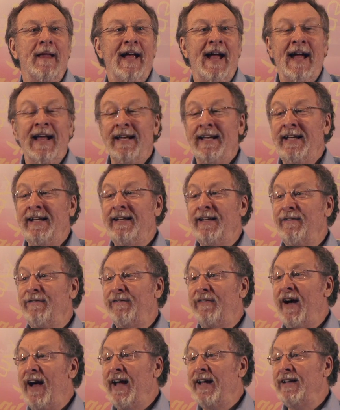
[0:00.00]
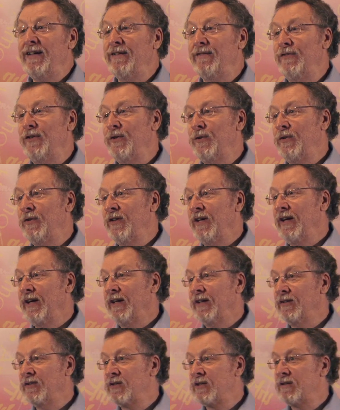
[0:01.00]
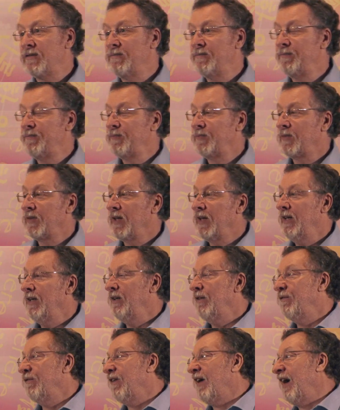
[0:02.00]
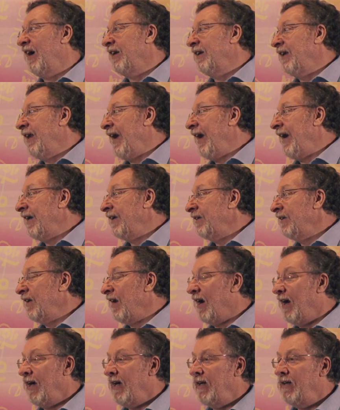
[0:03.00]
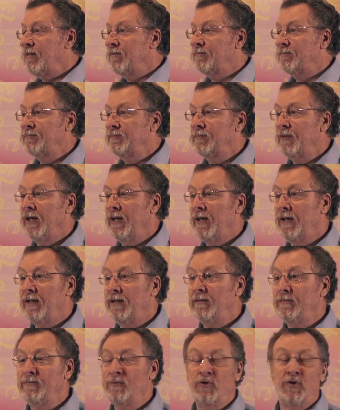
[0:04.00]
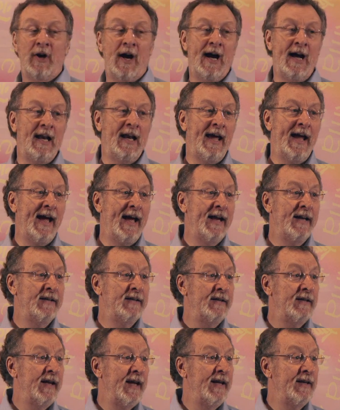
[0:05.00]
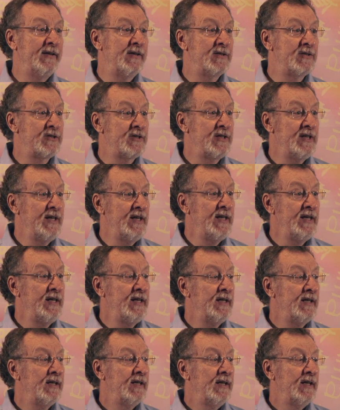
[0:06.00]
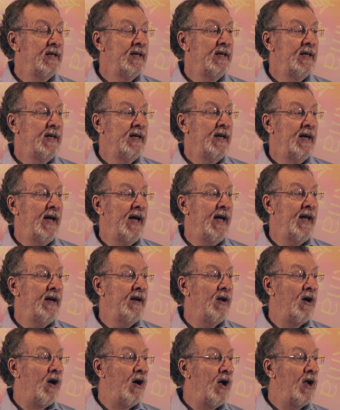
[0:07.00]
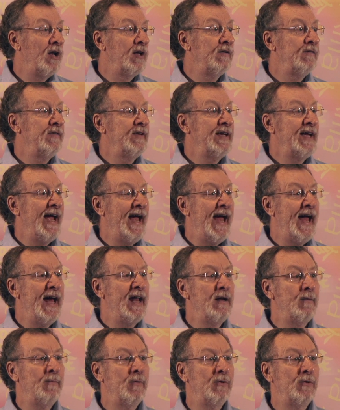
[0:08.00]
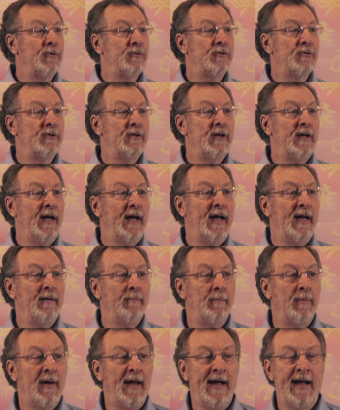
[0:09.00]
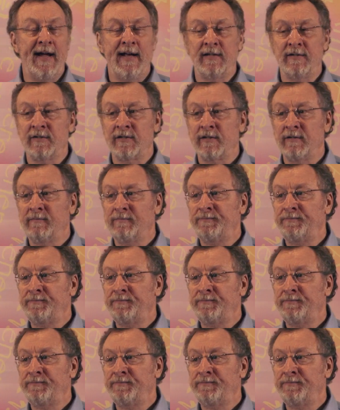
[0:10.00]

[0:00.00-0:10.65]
and he defined a few things. He defined day and night, dry land and the sea, and all of the animals and plants.